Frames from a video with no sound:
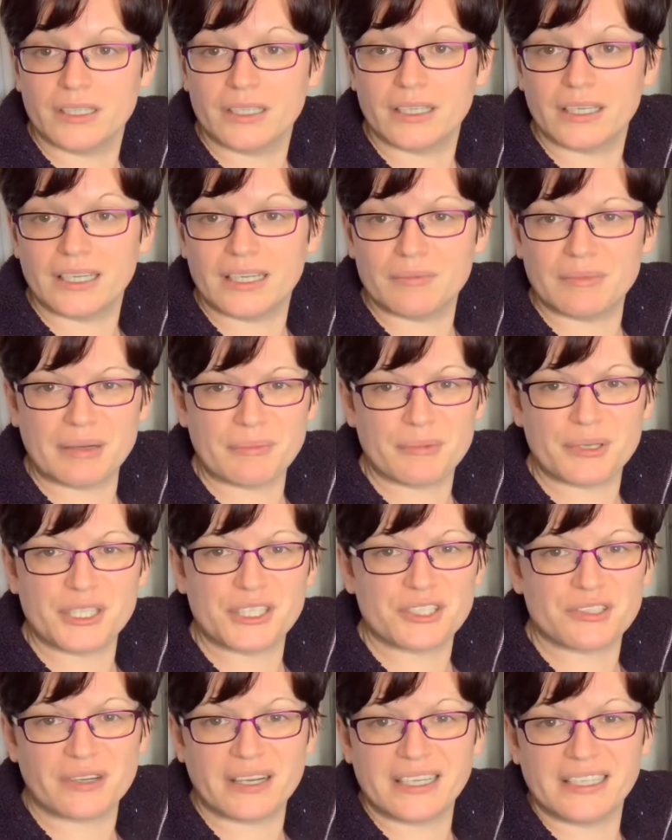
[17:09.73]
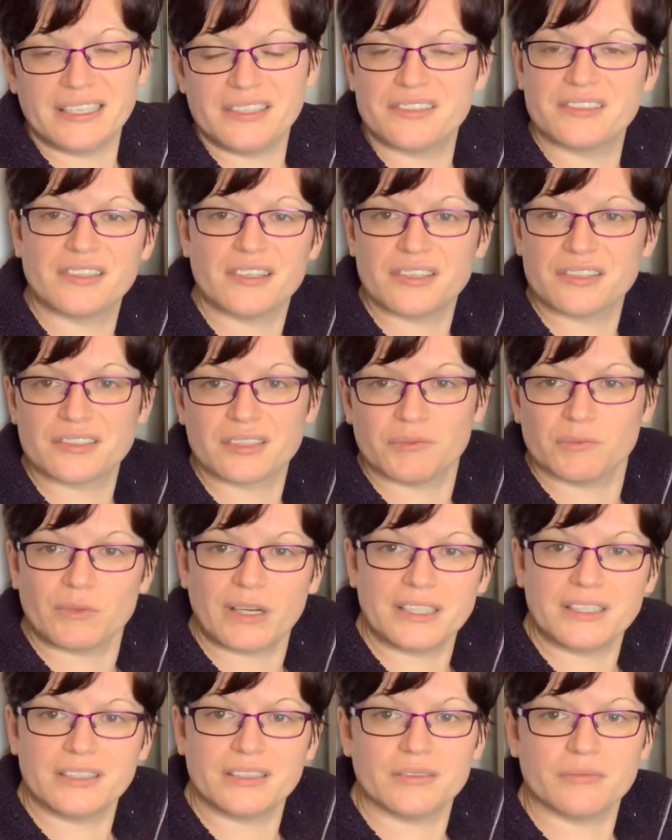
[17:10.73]
I'm going to try and insert some
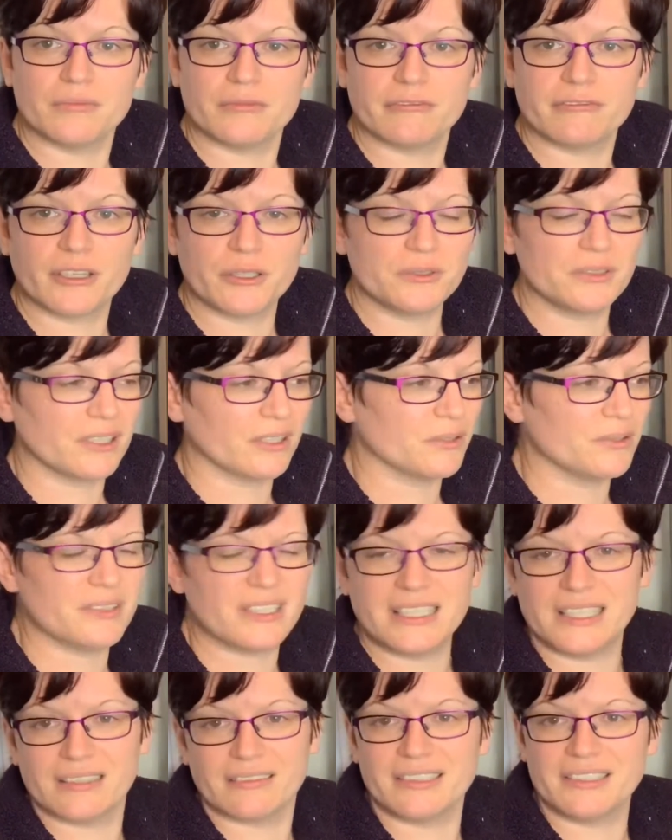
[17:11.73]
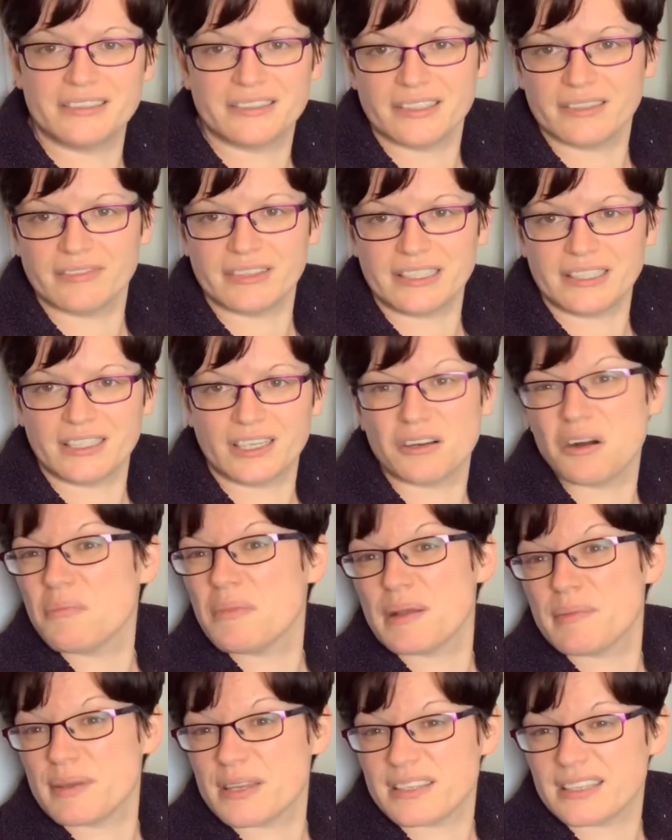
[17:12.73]
random photos either into the video or
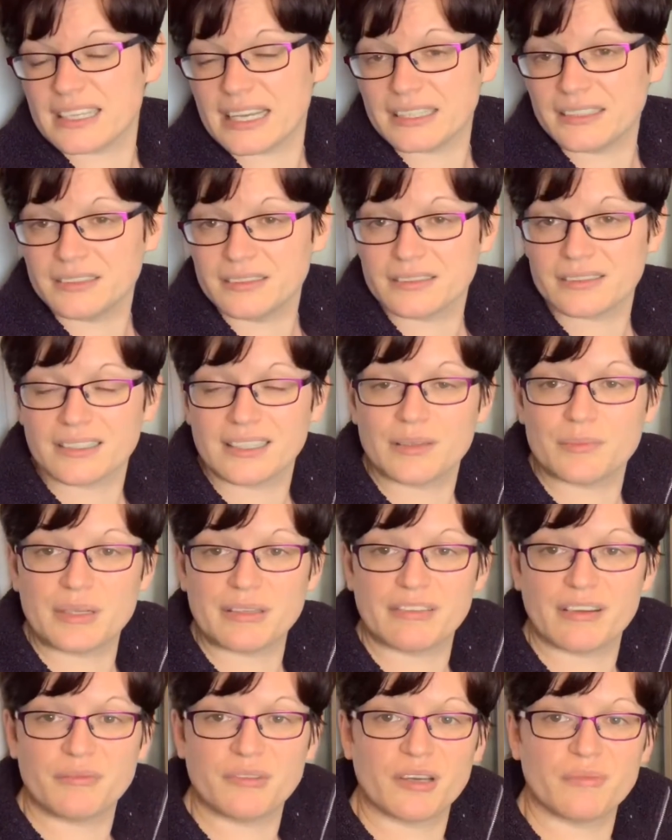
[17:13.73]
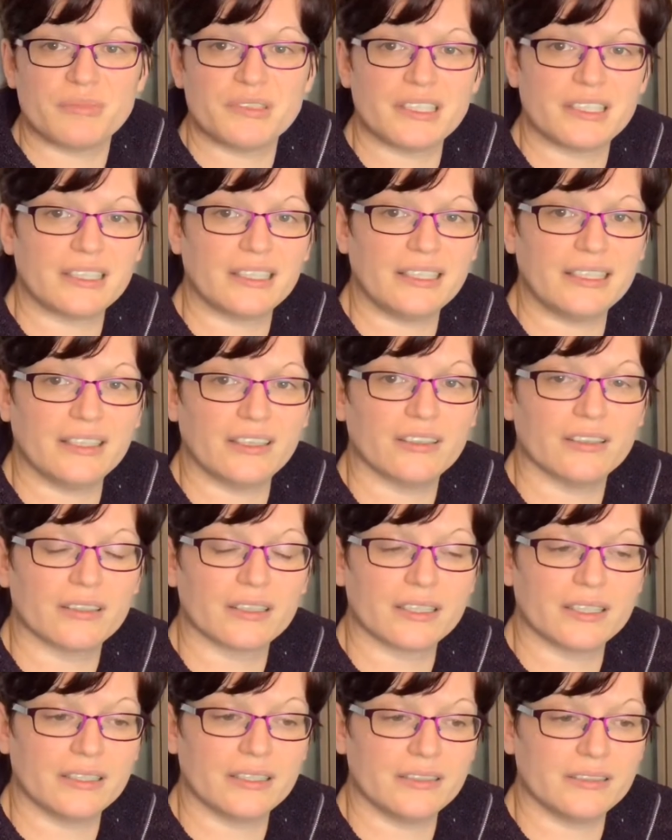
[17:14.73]
maybe at the end if I'm not particularly
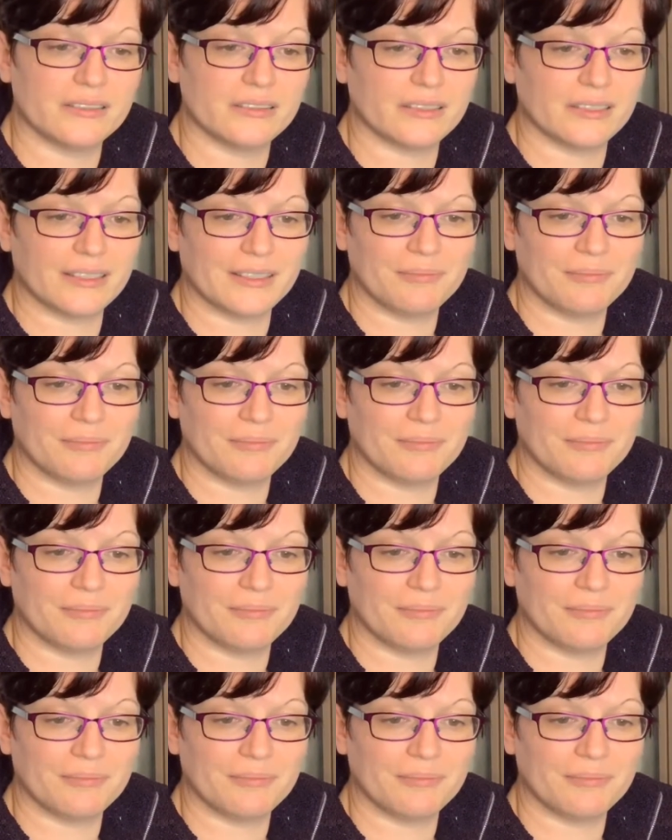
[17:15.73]
organised,